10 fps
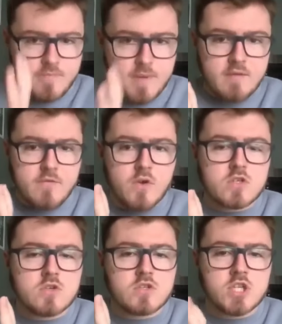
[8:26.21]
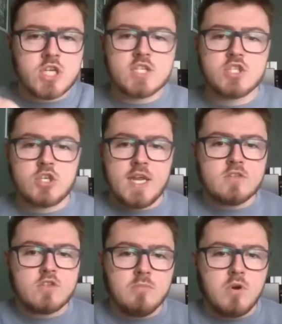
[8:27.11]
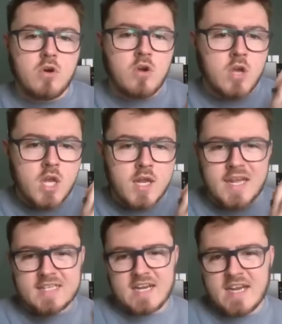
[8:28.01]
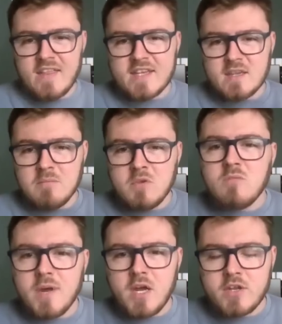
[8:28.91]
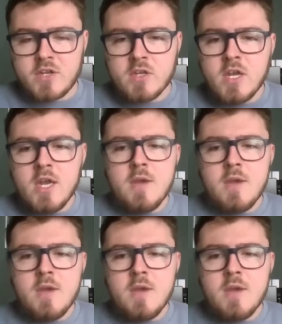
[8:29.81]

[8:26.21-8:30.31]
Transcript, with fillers: being focused on digestion into more let's clear this immune burden